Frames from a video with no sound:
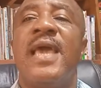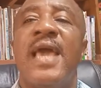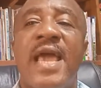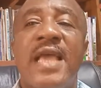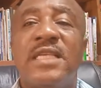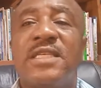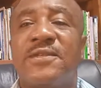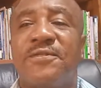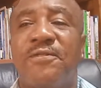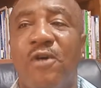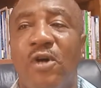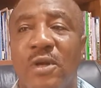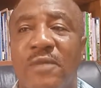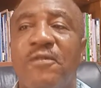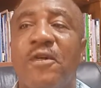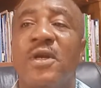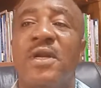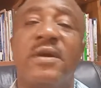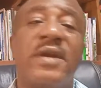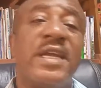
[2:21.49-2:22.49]

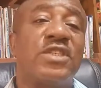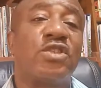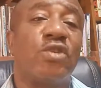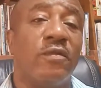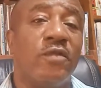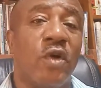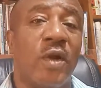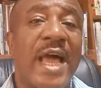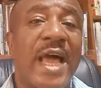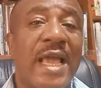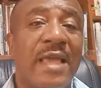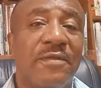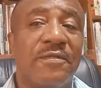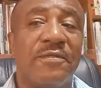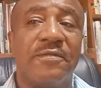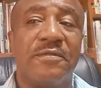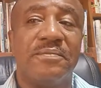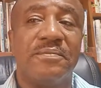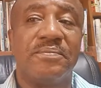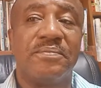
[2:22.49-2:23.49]
henceforth for the rest of your
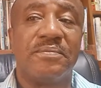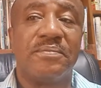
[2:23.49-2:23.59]
life?